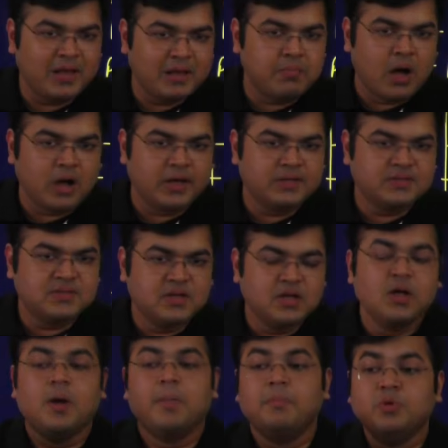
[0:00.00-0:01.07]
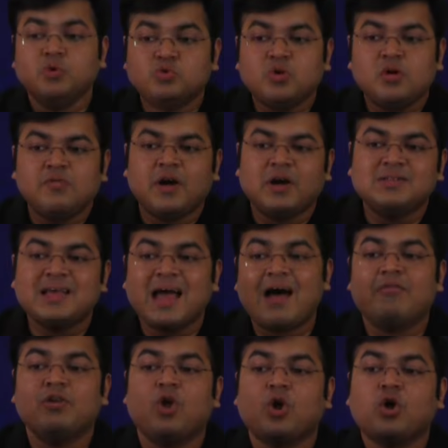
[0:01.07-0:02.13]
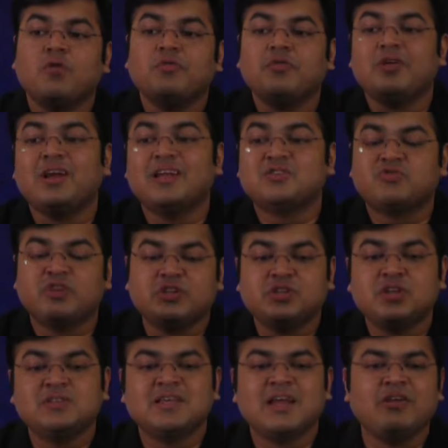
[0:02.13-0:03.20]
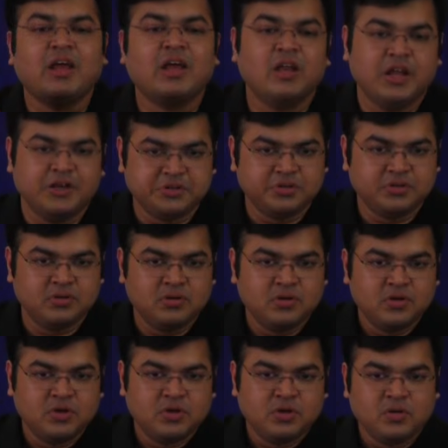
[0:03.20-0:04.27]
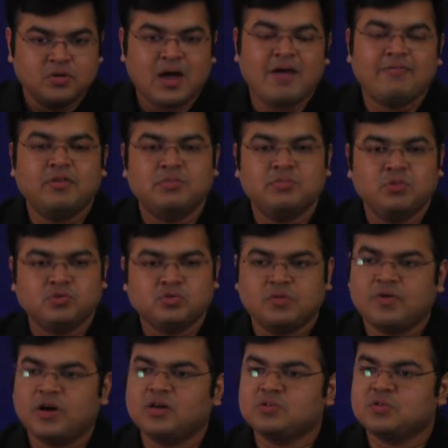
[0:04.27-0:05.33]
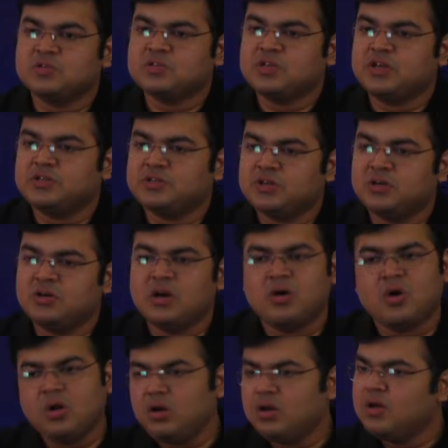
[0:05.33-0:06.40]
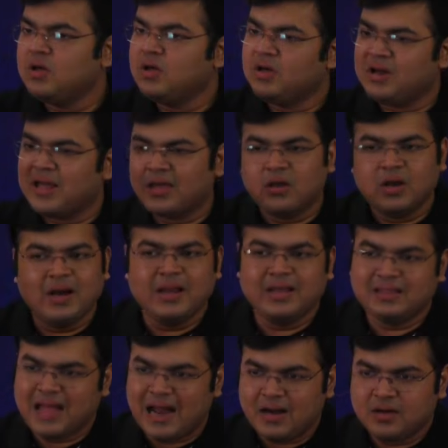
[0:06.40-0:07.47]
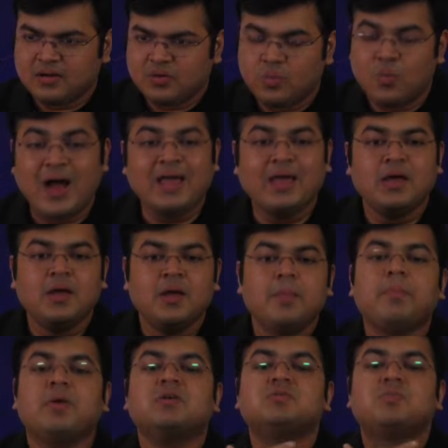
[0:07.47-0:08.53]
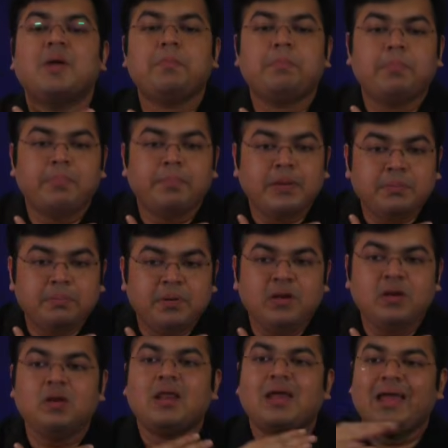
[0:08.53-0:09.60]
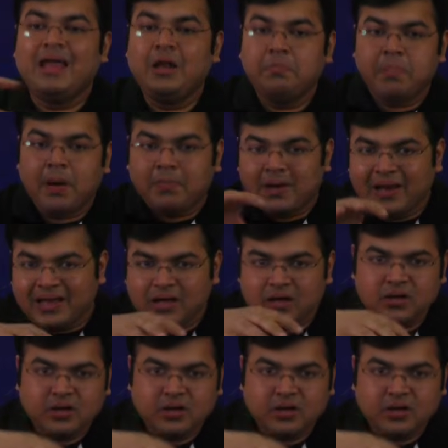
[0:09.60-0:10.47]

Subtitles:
markets, mutual funds have a lot of restrictions and regulation. You have the Mutual Fund Association and all regulating that. Why? Because when people in public